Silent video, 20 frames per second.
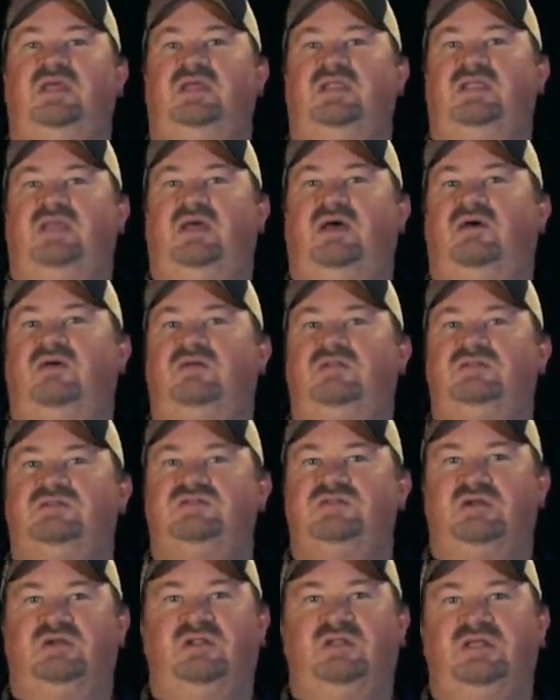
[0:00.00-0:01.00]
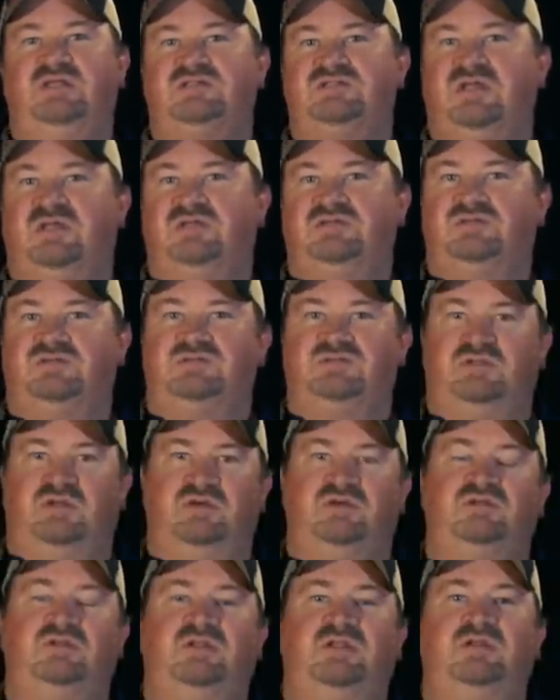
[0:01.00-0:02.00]
Now, generally as ducks are
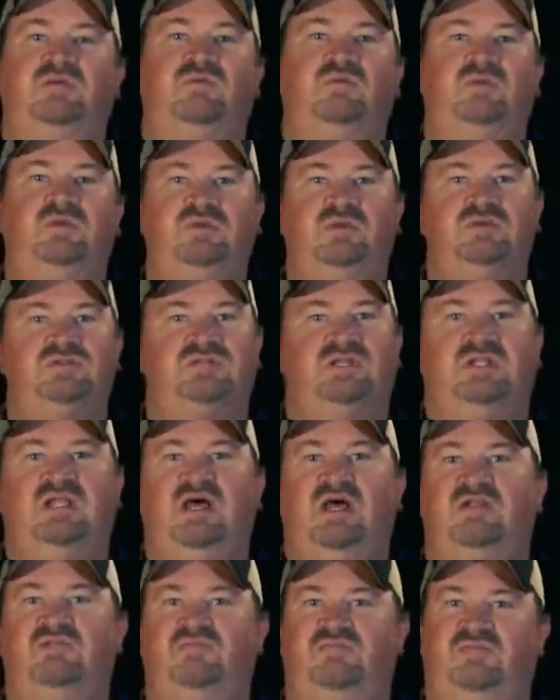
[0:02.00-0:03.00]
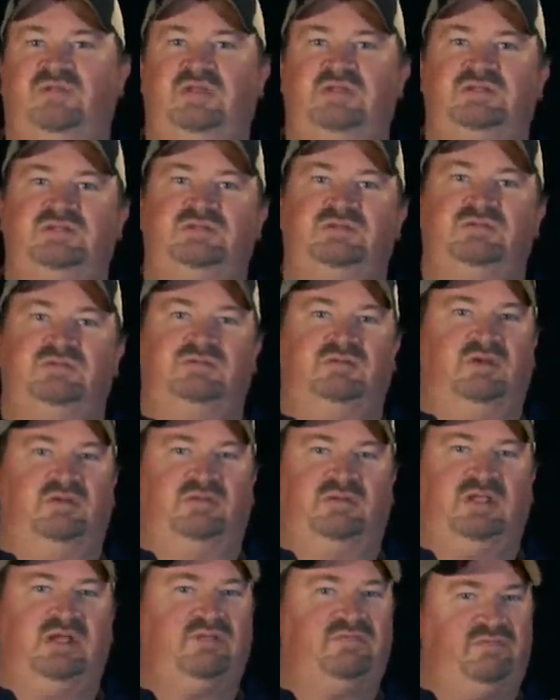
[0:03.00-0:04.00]
circling, we'll use a lot of feed a
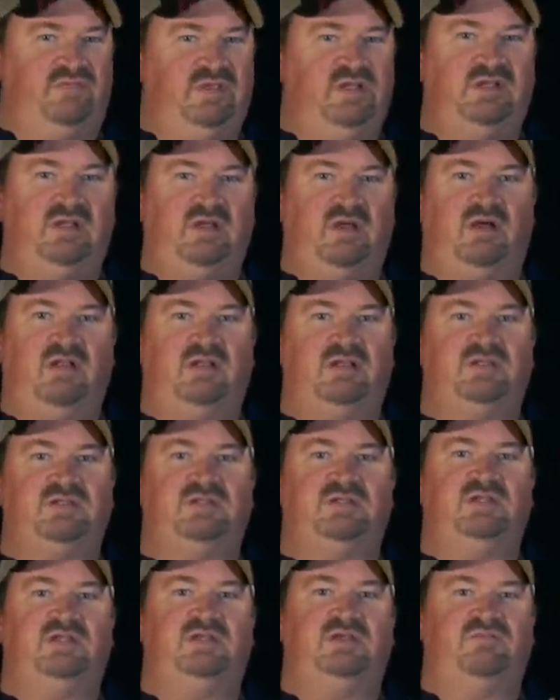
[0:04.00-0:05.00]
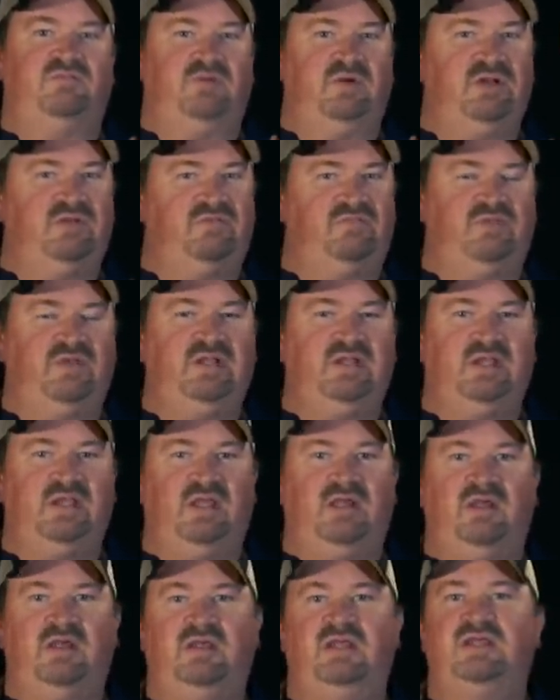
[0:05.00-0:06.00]
lot of feed calling. If we're in a feeding
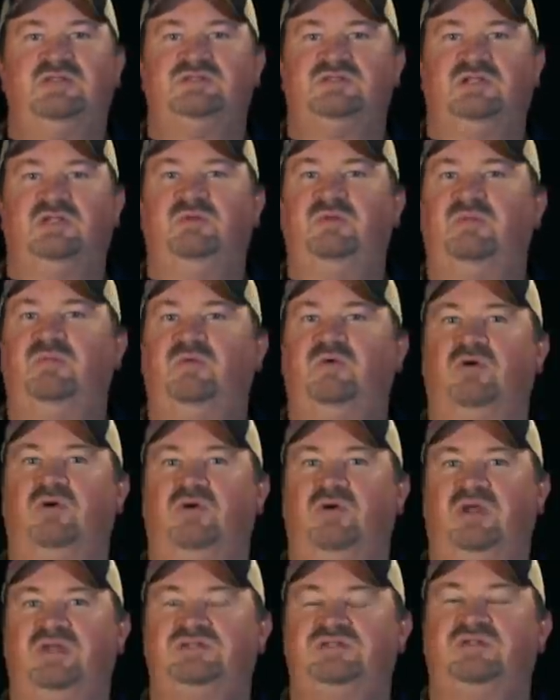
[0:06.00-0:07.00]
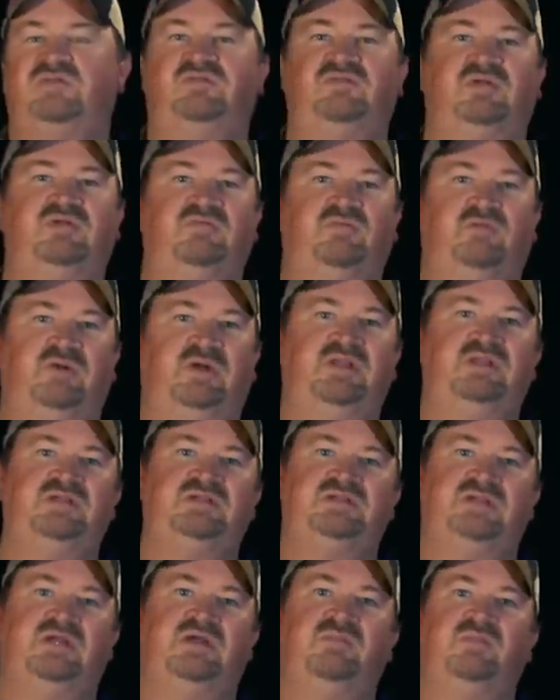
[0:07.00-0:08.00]
area, it's a little bit more aggressive. If we're in the
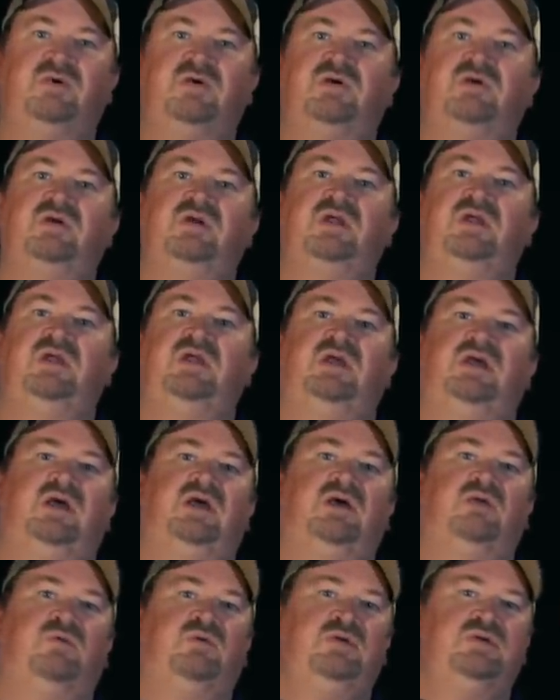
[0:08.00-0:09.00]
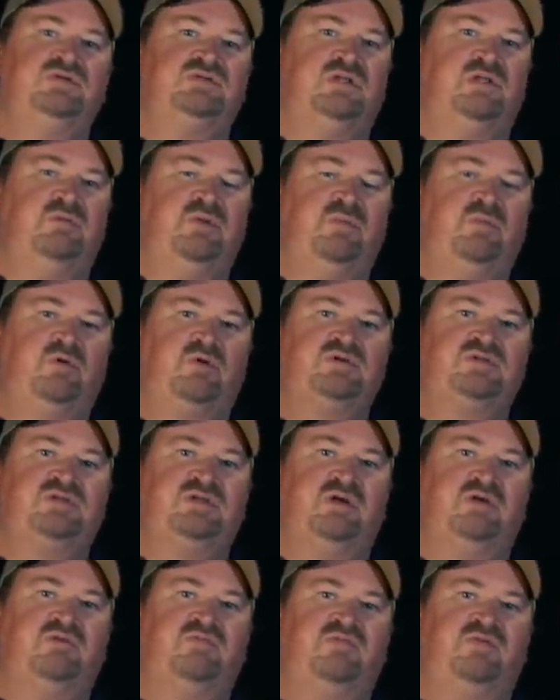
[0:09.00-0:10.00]
timber, uh, we'll use a little bit more
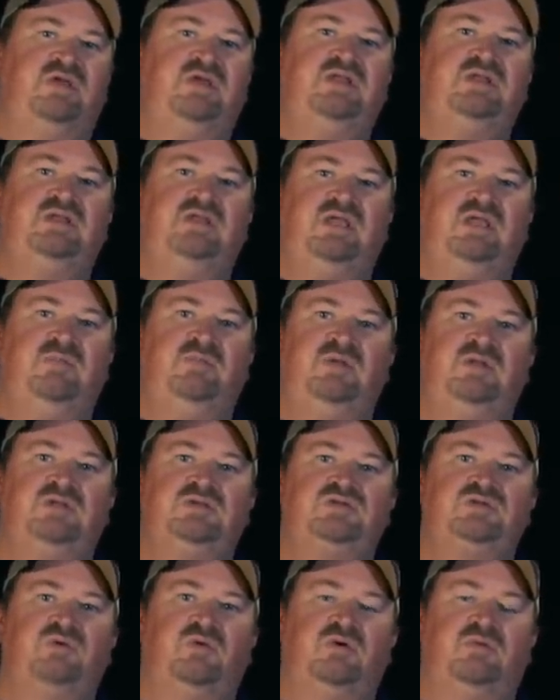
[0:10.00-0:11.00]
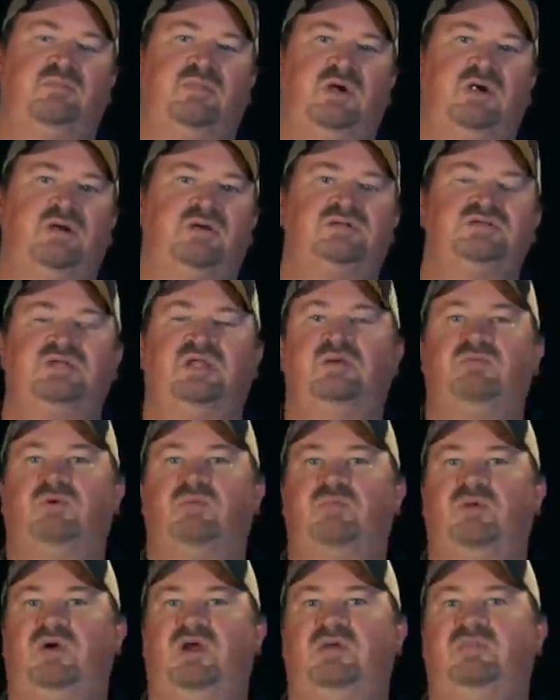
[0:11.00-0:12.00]
stutter feed, keep it in short bursts, and we're
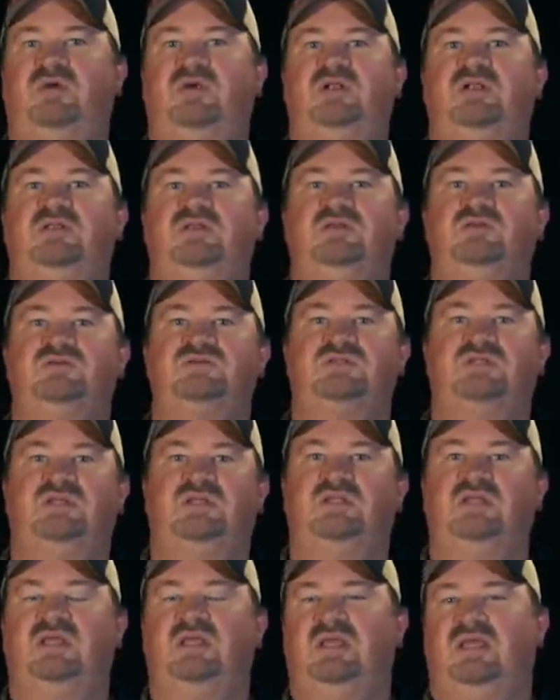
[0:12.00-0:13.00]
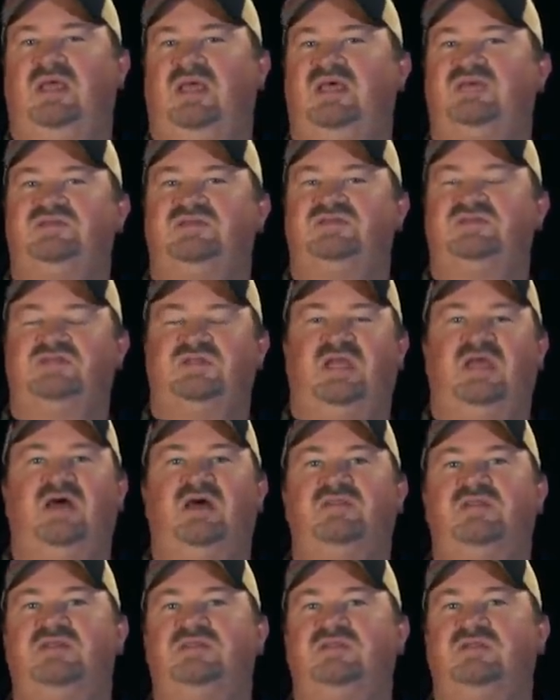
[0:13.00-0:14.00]
primarily using it as a
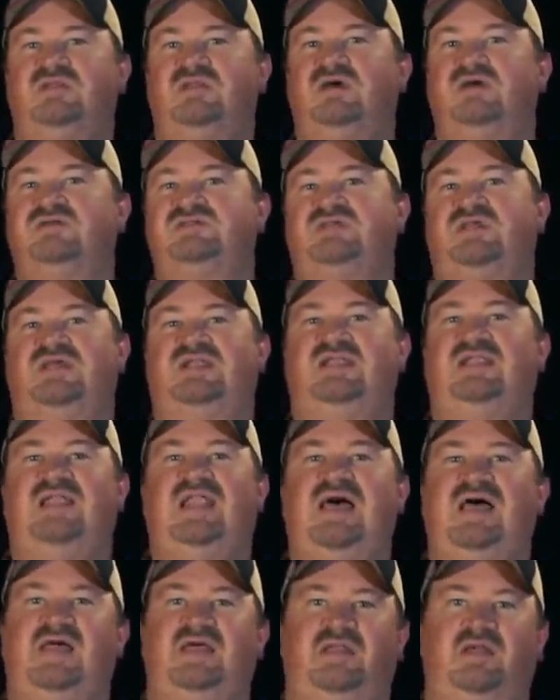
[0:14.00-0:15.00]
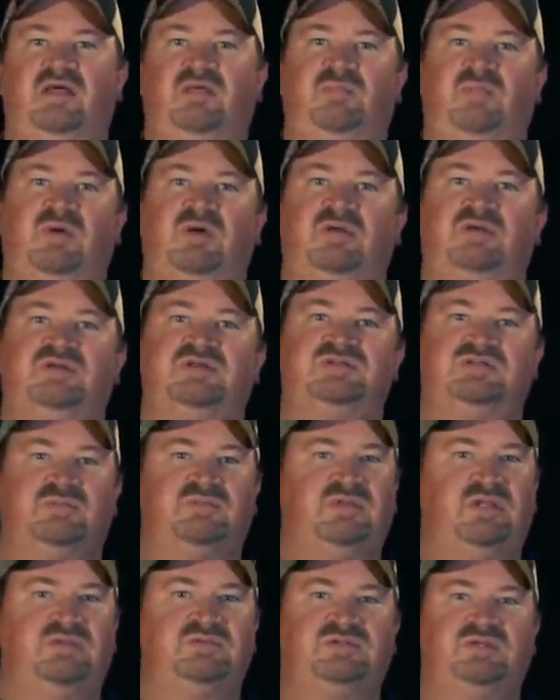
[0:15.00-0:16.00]
sound that the ducks can line up on because
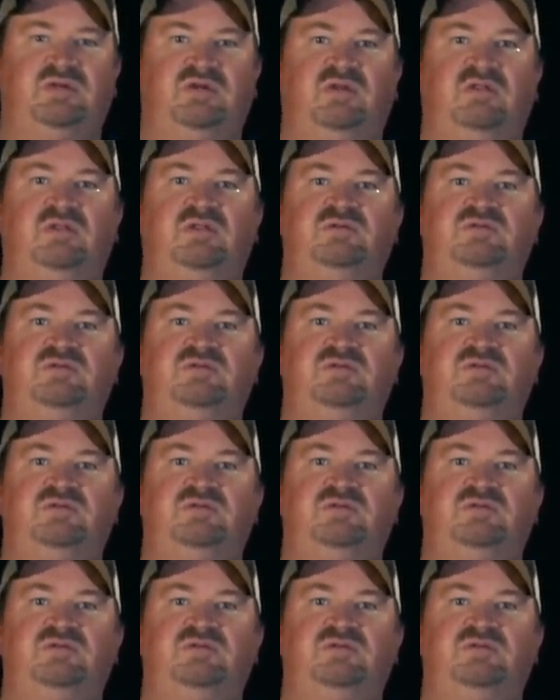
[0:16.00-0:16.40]
sometimes they're going to